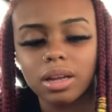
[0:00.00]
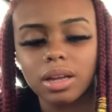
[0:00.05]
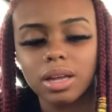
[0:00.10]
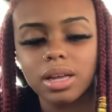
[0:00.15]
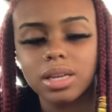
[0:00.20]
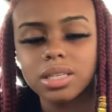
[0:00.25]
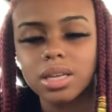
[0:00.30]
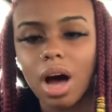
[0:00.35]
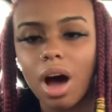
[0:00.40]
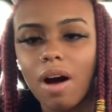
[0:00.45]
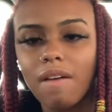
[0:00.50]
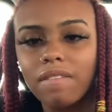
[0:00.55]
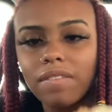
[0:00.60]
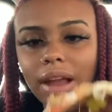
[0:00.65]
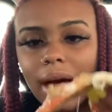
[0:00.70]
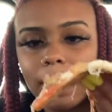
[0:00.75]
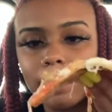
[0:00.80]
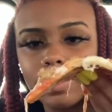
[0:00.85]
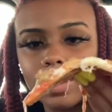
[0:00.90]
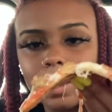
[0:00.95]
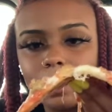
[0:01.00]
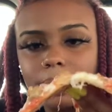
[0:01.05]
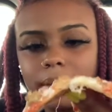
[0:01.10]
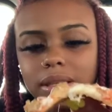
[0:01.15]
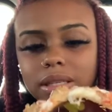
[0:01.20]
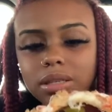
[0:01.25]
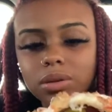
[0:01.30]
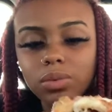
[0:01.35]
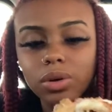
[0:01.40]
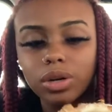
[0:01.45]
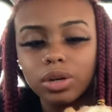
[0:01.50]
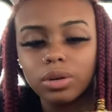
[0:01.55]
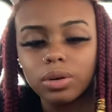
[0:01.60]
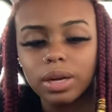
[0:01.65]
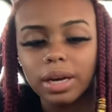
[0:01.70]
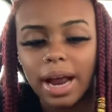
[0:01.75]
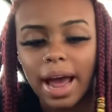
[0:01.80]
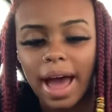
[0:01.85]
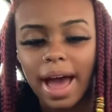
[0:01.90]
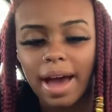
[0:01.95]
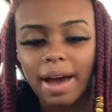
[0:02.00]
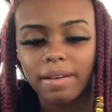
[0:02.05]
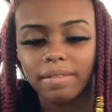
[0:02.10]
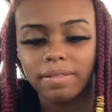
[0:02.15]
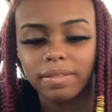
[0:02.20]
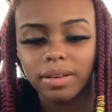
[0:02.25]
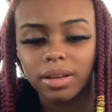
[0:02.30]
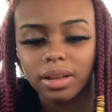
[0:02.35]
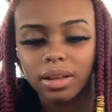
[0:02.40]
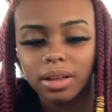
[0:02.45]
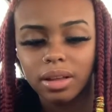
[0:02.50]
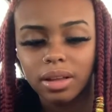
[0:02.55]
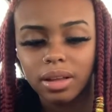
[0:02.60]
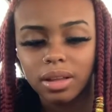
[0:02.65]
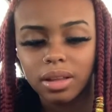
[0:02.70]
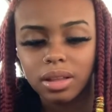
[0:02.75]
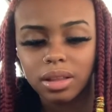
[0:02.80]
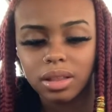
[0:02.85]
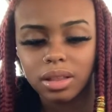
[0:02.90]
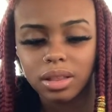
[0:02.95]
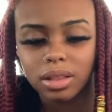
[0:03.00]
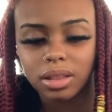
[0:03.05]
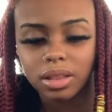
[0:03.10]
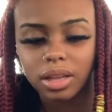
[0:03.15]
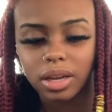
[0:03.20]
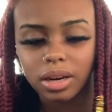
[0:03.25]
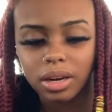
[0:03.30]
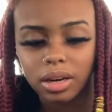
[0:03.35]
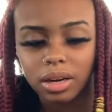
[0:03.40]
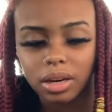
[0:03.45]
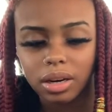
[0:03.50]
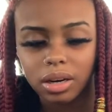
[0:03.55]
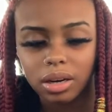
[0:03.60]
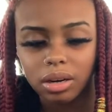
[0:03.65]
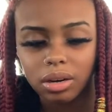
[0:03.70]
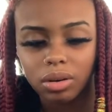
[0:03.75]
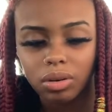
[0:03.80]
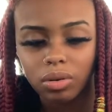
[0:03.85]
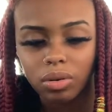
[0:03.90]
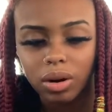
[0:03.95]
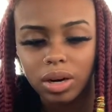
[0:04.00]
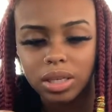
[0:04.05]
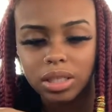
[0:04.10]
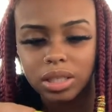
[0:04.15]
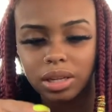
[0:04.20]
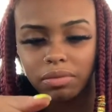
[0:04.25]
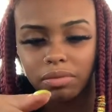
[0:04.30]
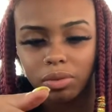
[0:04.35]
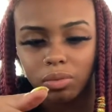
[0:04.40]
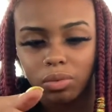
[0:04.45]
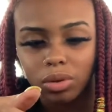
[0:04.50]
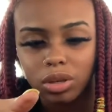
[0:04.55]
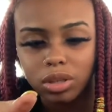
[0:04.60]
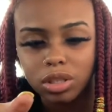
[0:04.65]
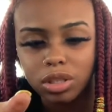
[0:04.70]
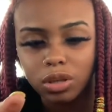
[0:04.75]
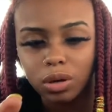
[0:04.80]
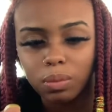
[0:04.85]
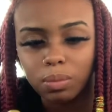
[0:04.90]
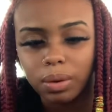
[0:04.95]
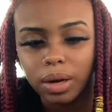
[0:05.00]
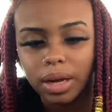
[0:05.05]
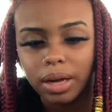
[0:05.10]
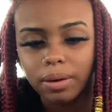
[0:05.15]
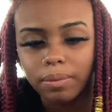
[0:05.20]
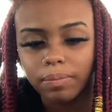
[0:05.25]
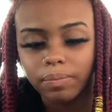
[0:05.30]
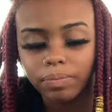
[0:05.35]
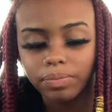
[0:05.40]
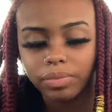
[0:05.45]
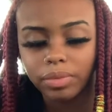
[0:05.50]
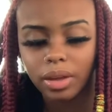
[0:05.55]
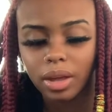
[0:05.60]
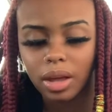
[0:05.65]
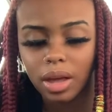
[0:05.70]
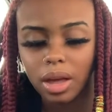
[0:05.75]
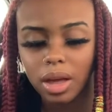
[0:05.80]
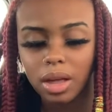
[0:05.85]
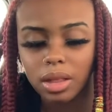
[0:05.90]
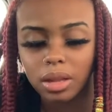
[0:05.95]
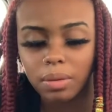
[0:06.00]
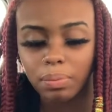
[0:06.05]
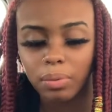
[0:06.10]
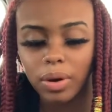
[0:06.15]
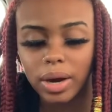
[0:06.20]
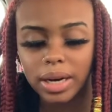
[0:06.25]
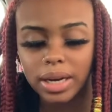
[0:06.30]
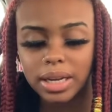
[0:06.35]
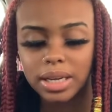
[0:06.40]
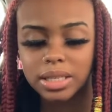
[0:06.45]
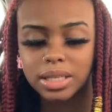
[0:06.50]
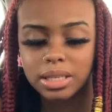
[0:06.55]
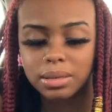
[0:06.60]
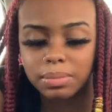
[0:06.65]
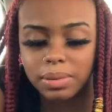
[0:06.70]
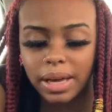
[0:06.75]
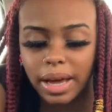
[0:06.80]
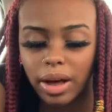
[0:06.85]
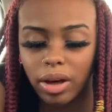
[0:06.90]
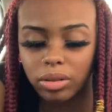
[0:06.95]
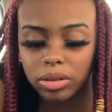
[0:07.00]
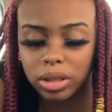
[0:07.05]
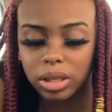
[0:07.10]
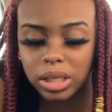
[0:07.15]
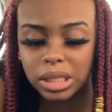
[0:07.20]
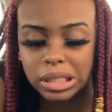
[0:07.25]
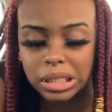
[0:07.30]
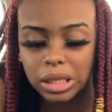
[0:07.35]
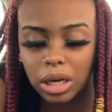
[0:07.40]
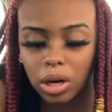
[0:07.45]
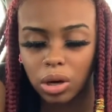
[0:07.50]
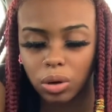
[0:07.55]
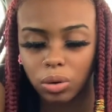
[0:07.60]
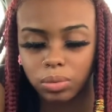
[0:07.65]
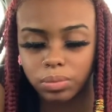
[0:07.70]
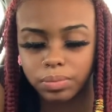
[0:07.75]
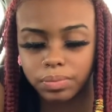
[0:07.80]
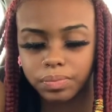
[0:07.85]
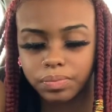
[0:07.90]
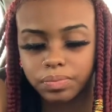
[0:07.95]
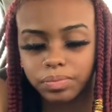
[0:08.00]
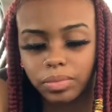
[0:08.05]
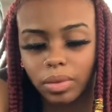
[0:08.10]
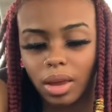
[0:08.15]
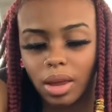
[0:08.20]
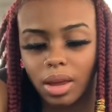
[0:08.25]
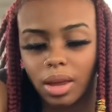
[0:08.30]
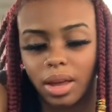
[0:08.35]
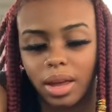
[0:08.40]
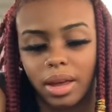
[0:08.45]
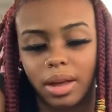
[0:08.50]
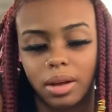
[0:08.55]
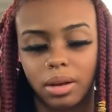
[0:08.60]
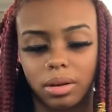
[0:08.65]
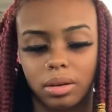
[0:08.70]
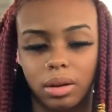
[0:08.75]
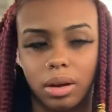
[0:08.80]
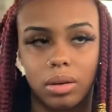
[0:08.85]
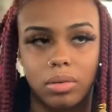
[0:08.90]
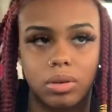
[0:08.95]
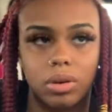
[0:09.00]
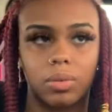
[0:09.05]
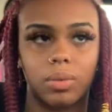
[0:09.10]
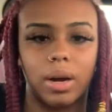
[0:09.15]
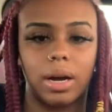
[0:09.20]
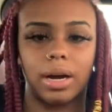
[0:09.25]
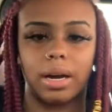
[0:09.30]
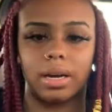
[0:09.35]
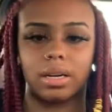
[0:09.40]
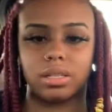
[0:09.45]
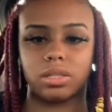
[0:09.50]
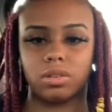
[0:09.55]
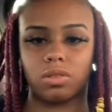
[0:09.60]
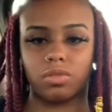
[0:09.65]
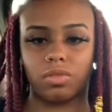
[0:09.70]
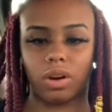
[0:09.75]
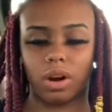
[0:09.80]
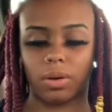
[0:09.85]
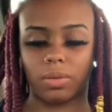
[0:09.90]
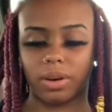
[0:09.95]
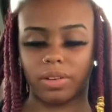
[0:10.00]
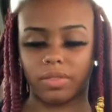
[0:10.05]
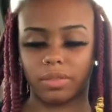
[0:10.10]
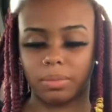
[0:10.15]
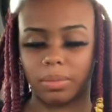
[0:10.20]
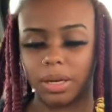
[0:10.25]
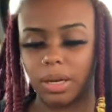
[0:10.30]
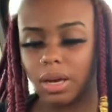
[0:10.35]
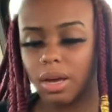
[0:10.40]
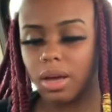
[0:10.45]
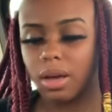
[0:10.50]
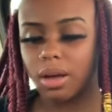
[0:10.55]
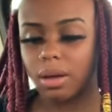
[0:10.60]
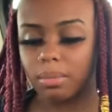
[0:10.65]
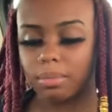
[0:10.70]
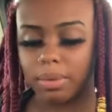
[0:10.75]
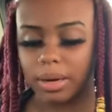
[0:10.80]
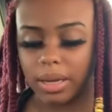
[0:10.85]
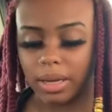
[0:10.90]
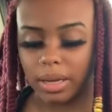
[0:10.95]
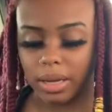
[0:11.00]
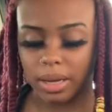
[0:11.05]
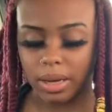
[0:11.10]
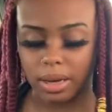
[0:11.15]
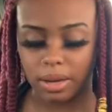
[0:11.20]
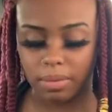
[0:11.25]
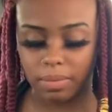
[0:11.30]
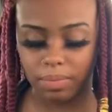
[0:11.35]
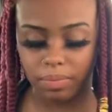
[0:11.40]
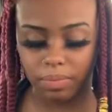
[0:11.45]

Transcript: it's all flatbread pizza. Well, you can have thicker crust if you want to, but the point is to be healthy so yeah, i don't know why i got it so far away from me but yeah